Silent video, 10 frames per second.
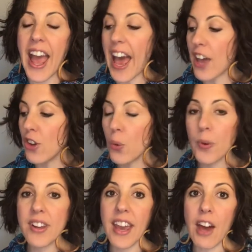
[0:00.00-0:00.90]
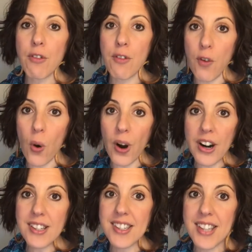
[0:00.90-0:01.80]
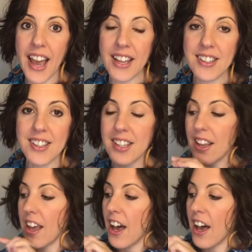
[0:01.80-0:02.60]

and you would get 4 sets